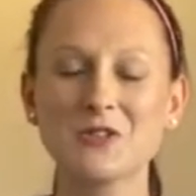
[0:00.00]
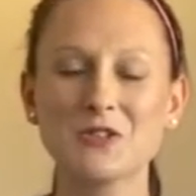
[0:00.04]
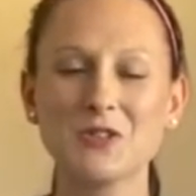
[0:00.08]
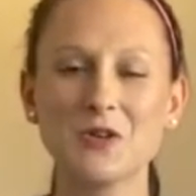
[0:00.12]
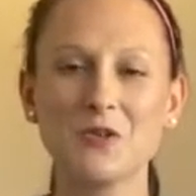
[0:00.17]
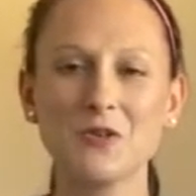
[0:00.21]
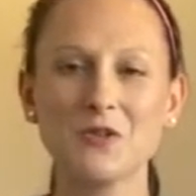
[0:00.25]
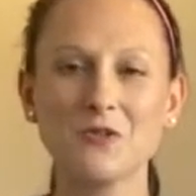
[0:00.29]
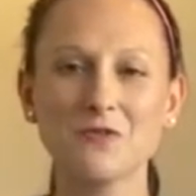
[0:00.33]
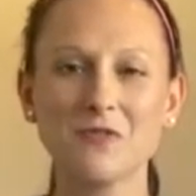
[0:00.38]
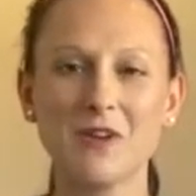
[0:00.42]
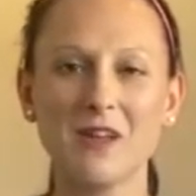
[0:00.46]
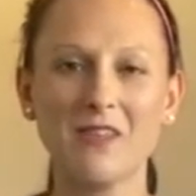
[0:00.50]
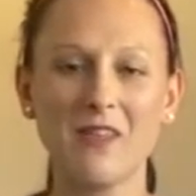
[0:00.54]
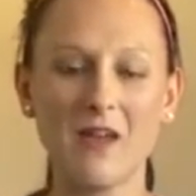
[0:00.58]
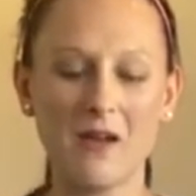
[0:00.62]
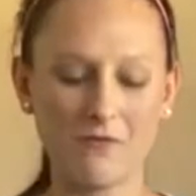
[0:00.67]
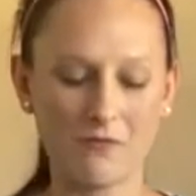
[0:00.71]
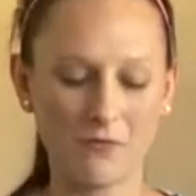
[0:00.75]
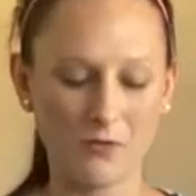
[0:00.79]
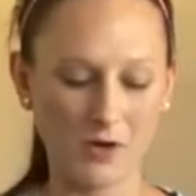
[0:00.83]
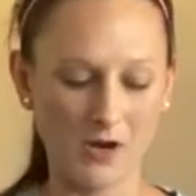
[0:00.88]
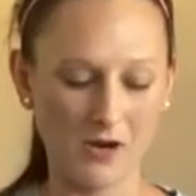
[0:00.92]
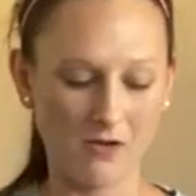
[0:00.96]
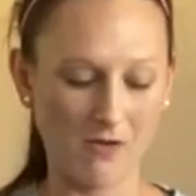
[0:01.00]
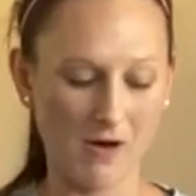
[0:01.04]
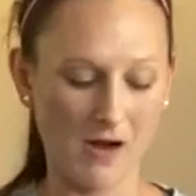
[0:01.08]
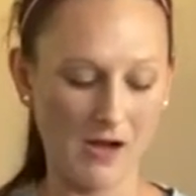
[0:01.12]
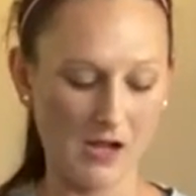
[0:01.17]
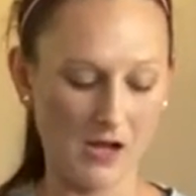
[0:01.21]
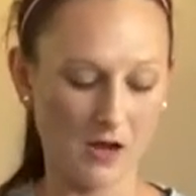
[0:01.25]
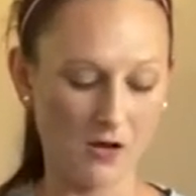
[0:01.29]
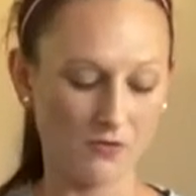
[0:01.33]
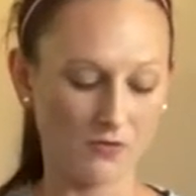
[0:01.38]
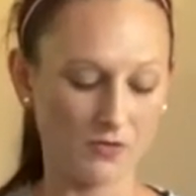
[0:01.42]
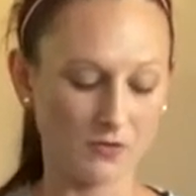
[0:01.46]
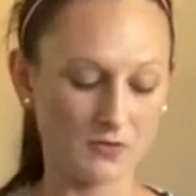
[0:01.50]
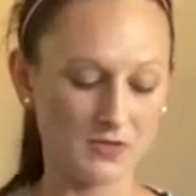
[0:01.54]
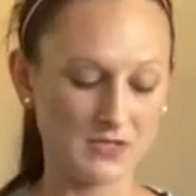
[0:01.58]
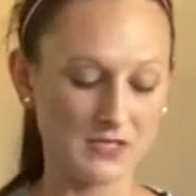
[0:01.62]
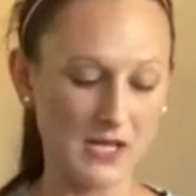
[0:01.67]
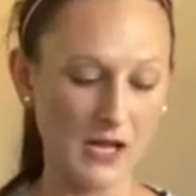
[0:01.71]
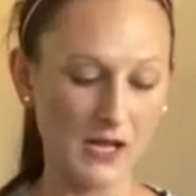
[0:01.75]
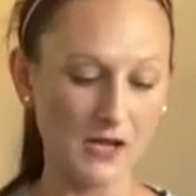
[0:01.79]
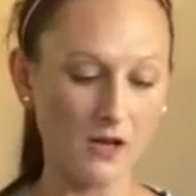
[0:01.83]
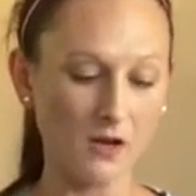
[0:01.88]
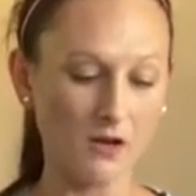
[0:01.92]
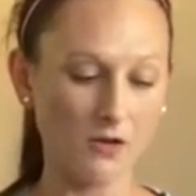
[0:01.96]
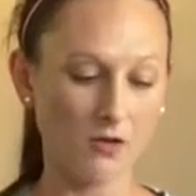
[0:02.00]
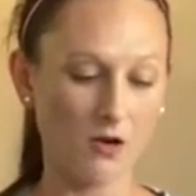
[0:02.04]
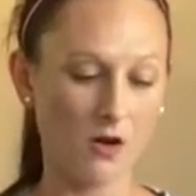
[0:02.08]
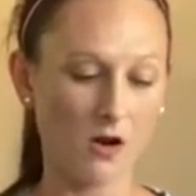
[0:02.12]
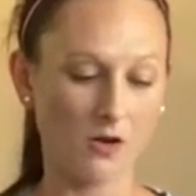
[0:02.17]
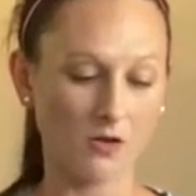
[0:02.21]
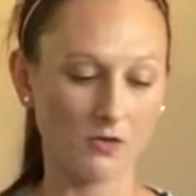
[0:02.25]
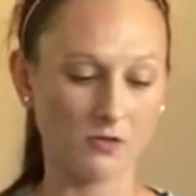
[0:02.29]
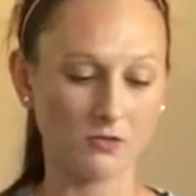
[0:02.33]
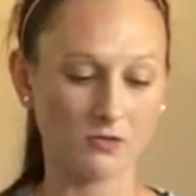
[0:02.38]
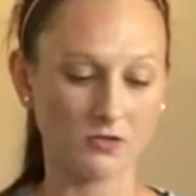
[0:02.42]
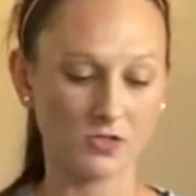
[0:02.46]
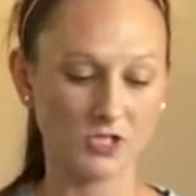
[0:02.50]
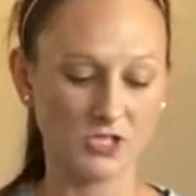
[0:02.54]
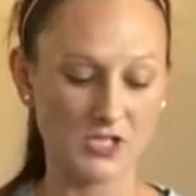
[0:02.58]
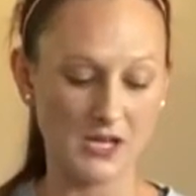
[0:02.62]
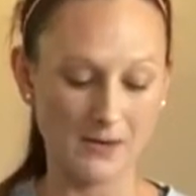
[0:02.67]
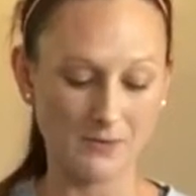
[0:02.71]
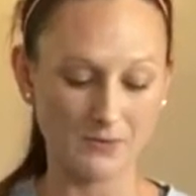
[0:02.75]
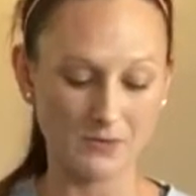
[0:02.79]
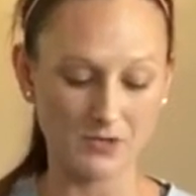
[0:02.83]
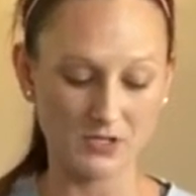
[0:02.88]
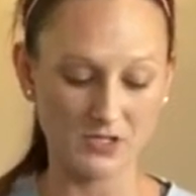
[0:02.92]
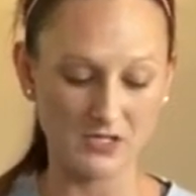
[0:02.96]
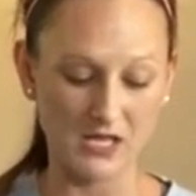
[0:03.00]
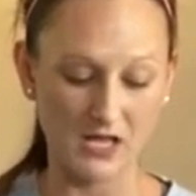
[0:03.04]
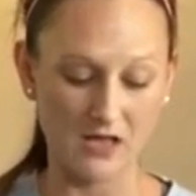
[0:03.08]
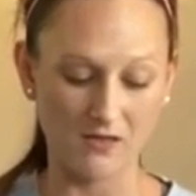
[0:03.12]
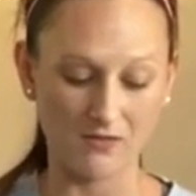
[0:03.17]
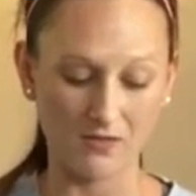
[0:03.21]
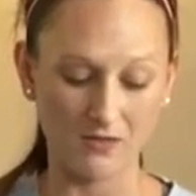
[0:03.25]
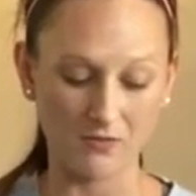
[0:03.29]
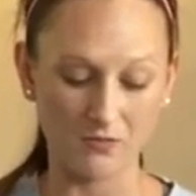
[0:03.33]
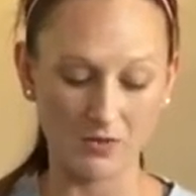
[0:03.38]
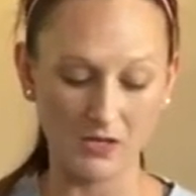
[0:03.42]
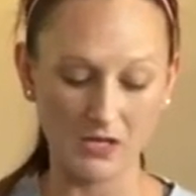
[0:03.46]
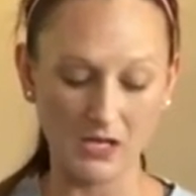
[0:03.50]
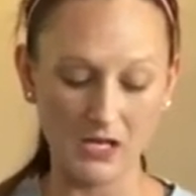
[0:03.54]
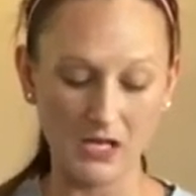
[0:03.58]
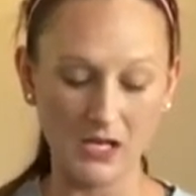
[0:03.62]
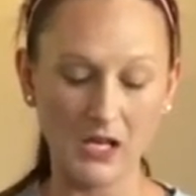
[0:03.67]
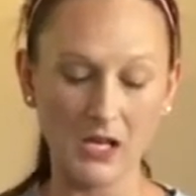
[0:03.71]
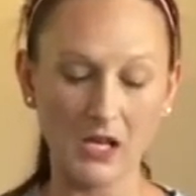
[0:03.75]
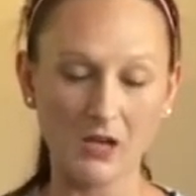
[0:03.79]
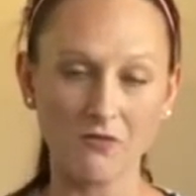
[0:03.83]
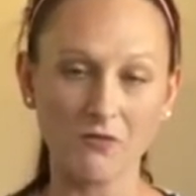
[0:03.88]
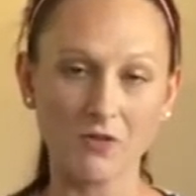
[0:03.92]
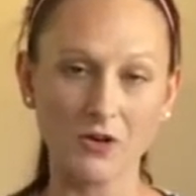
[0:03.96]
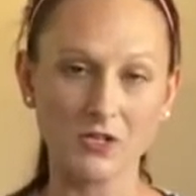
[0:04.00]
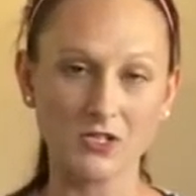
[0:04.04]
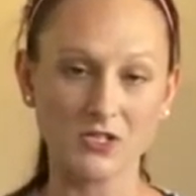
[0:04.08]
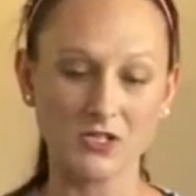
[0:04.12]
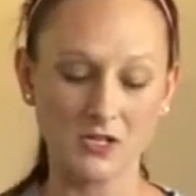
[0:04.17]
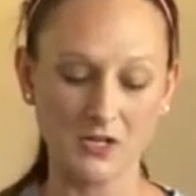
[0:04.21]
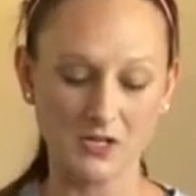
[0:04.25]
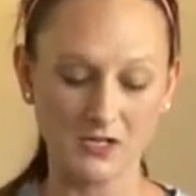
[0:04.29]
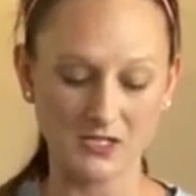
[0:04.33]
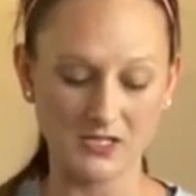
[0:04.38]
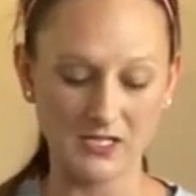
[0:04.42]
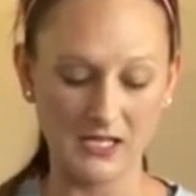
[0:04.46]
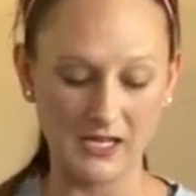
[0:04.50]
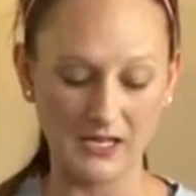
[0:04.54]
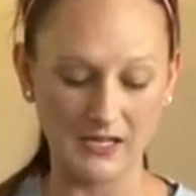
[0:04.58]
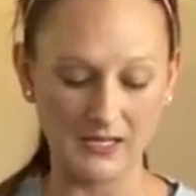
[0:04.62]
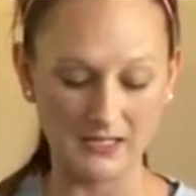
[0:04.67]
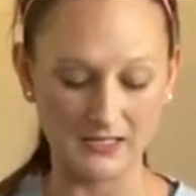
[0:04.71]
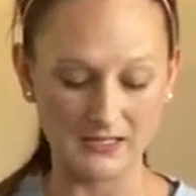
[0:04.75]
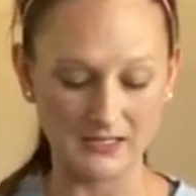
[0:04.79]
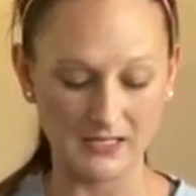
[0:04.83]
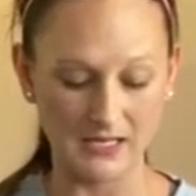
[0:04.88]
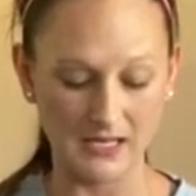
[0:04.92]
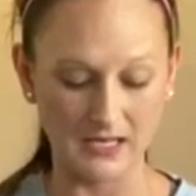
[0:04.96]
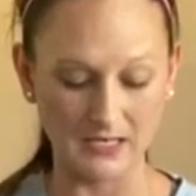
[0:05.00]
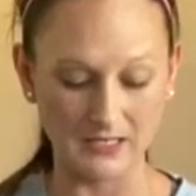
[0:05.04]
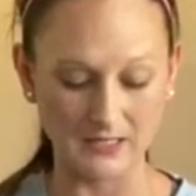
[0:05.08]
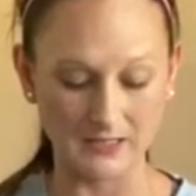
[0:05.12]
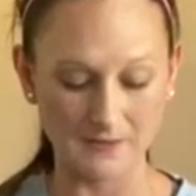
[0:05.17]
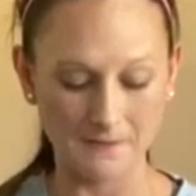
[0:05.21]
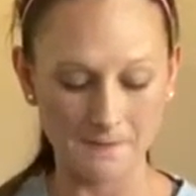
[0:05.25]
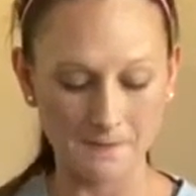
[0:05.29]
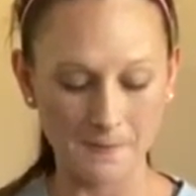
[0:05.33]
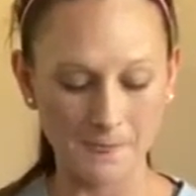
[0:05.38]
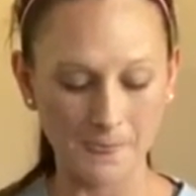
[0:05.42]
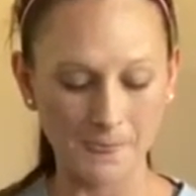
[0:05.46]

So I want to read that for you right now from 2 Chronicles chapter 7, beginning in verse 13. It says,